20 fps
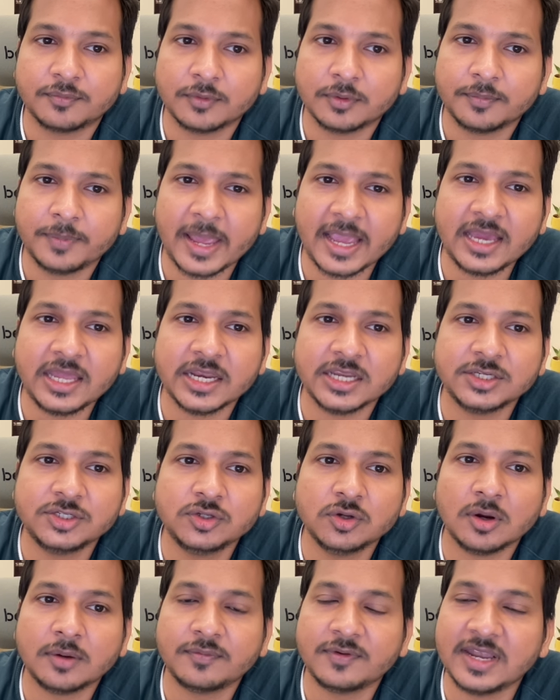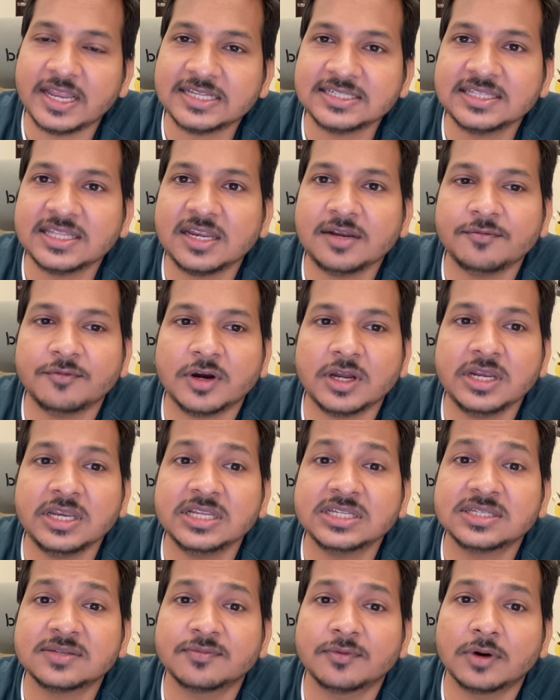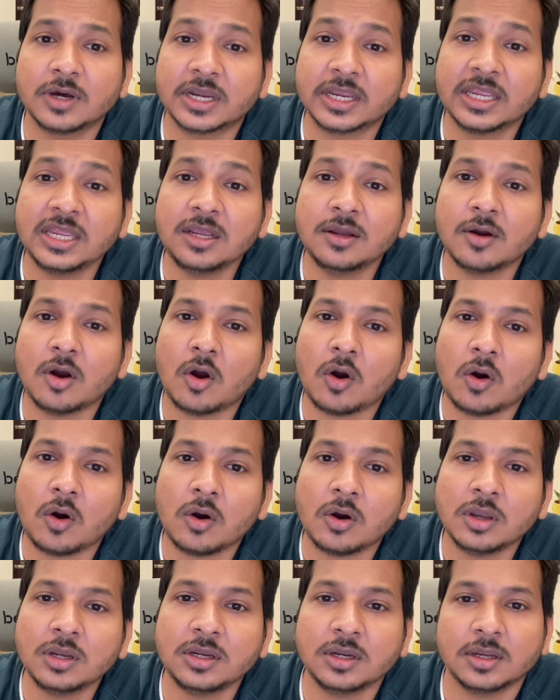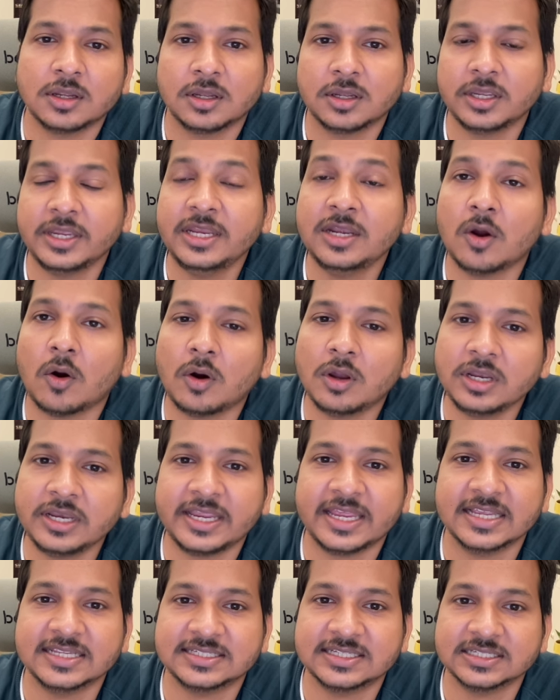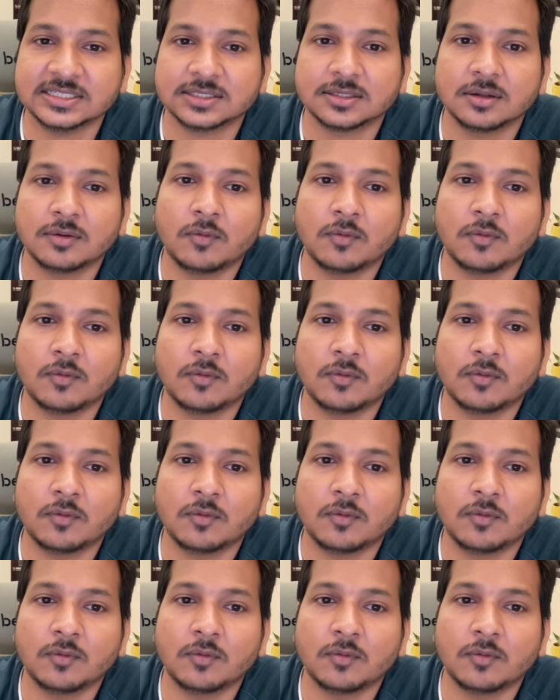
peg ratio of less than 1 is working all in all cases,